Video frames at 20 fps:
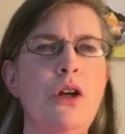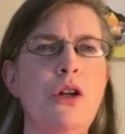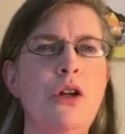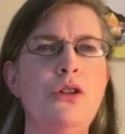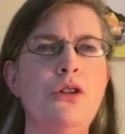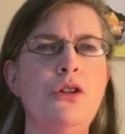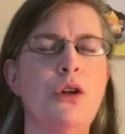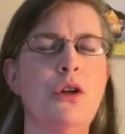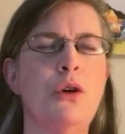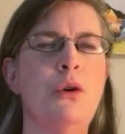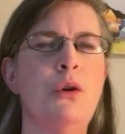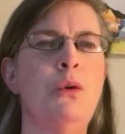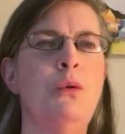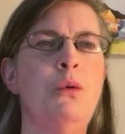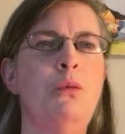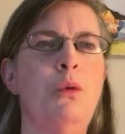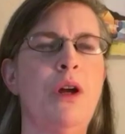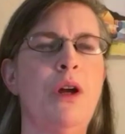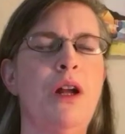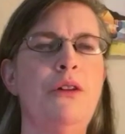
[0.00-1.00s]
So
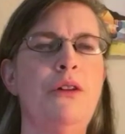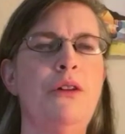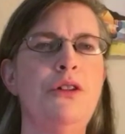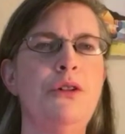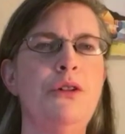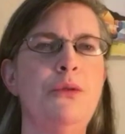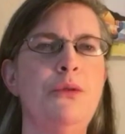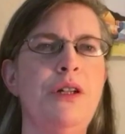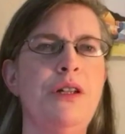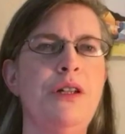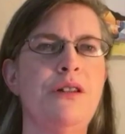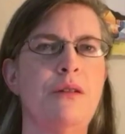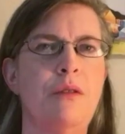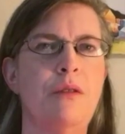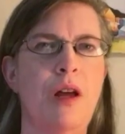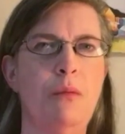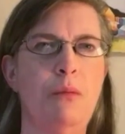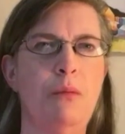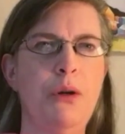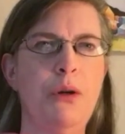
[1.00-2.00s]
what I'll do is
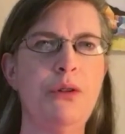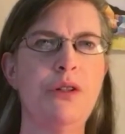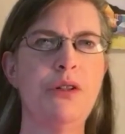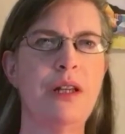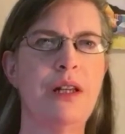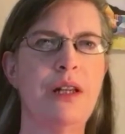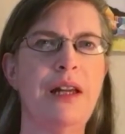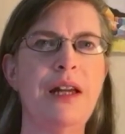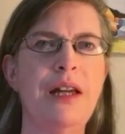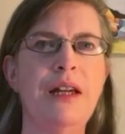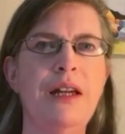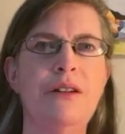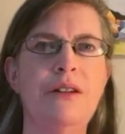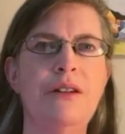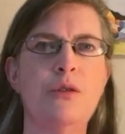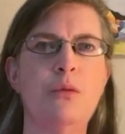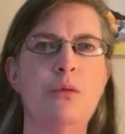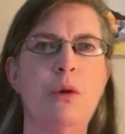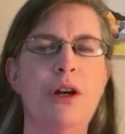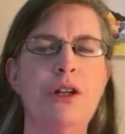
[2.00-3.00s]
I'll post the link
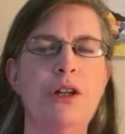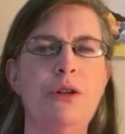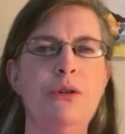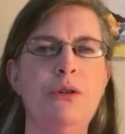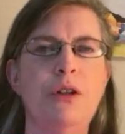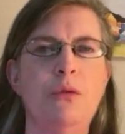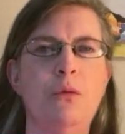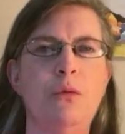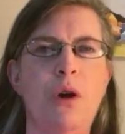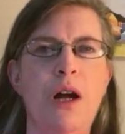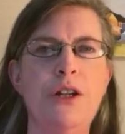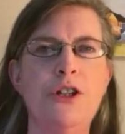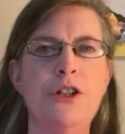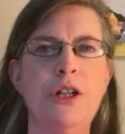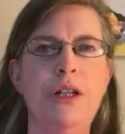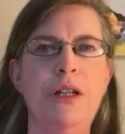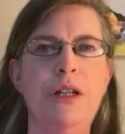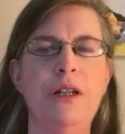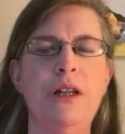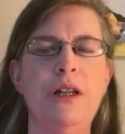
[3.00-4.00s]
to where you can watch
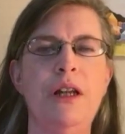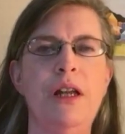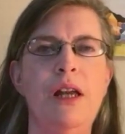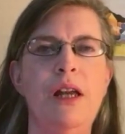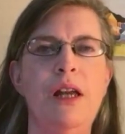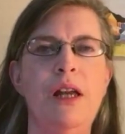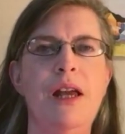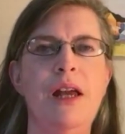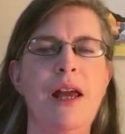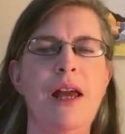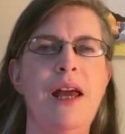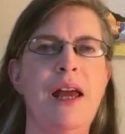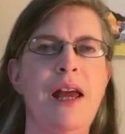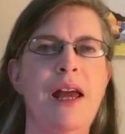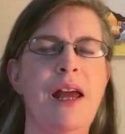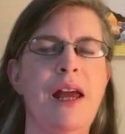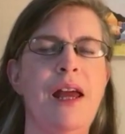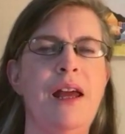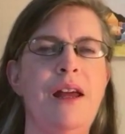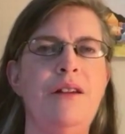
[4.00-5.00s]
it.
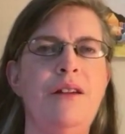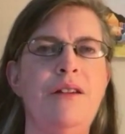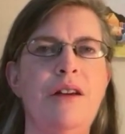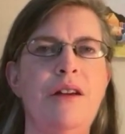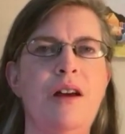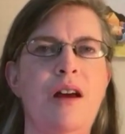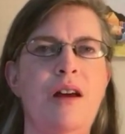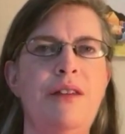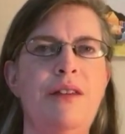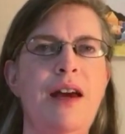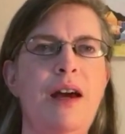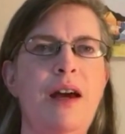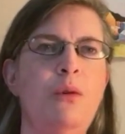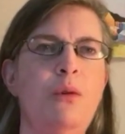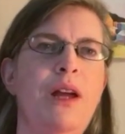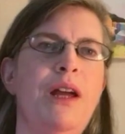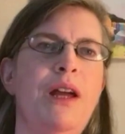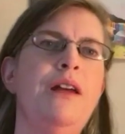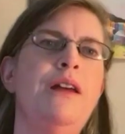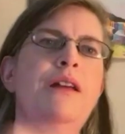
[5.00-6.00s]
And that
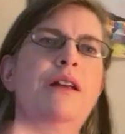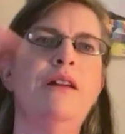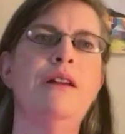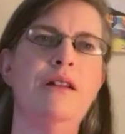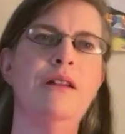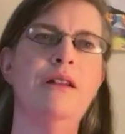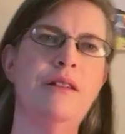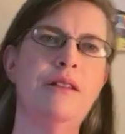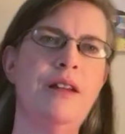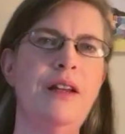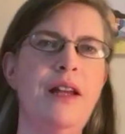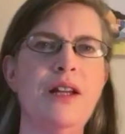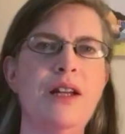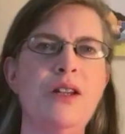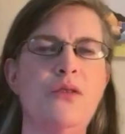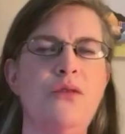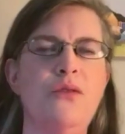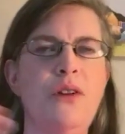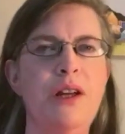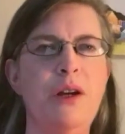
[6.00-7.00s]
way, the
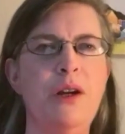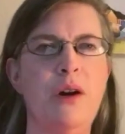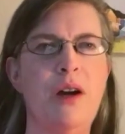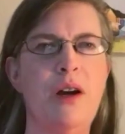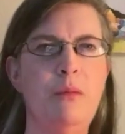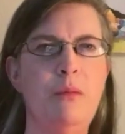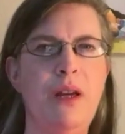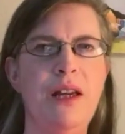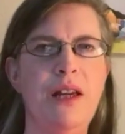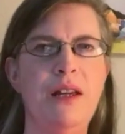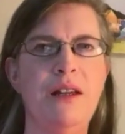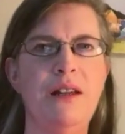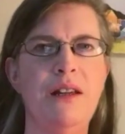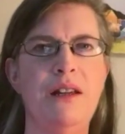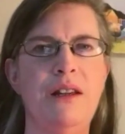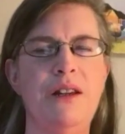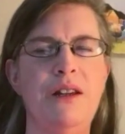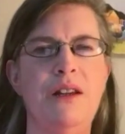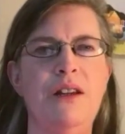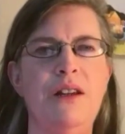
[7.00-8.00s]
next video I make,
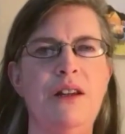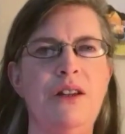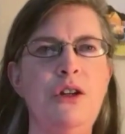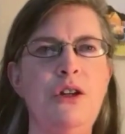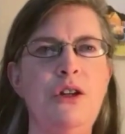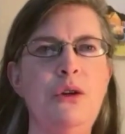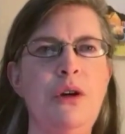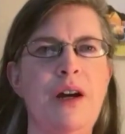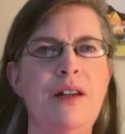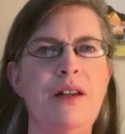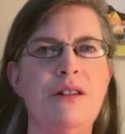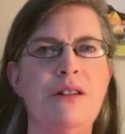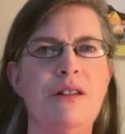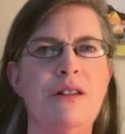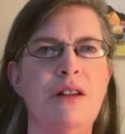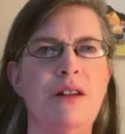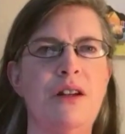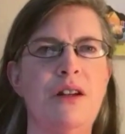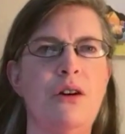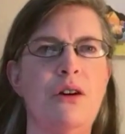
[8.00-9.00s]
you guys
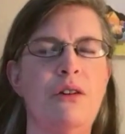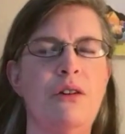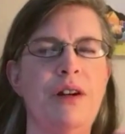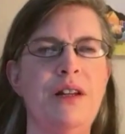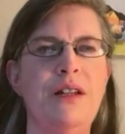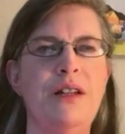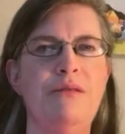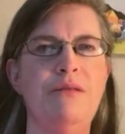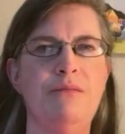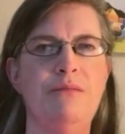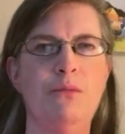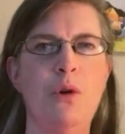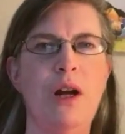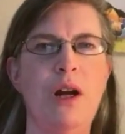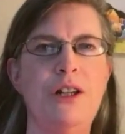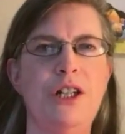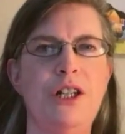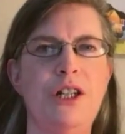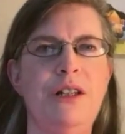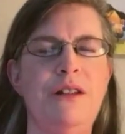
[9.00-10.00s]
can already
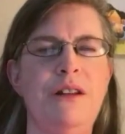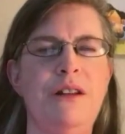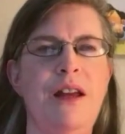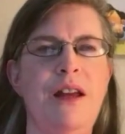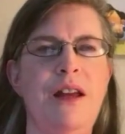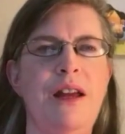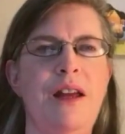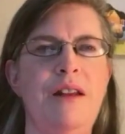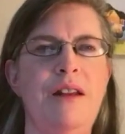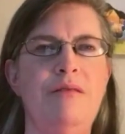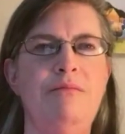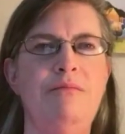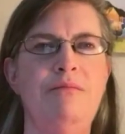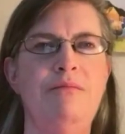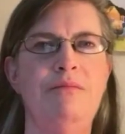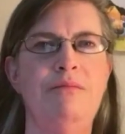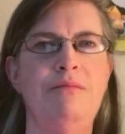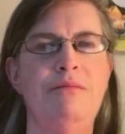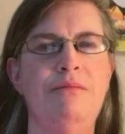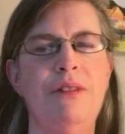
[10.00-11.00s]
watch it.
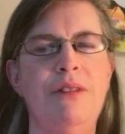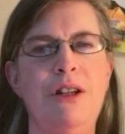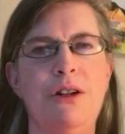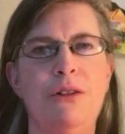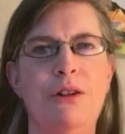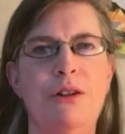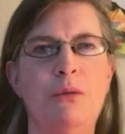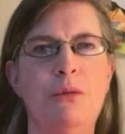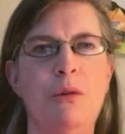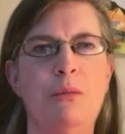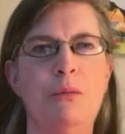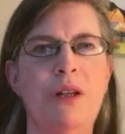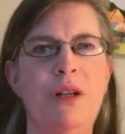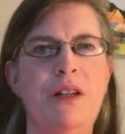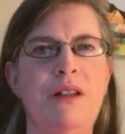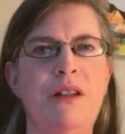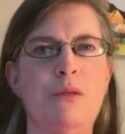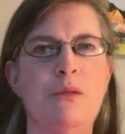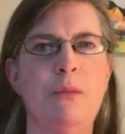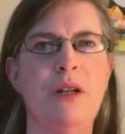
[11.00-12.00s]
And, there won't be
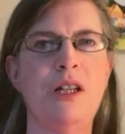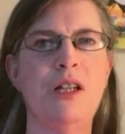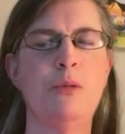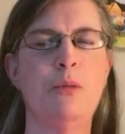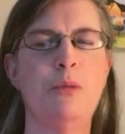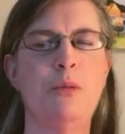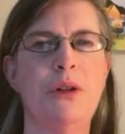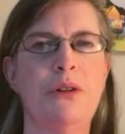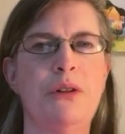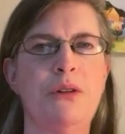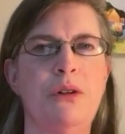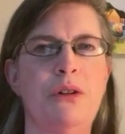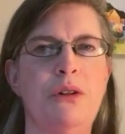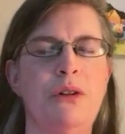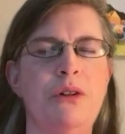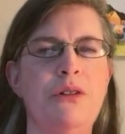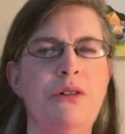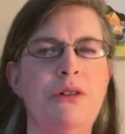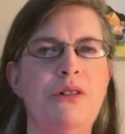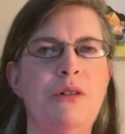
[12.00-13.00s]
as many spoiler
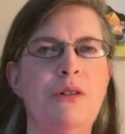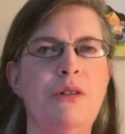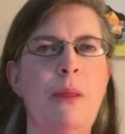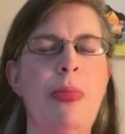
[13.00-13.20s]
alerts.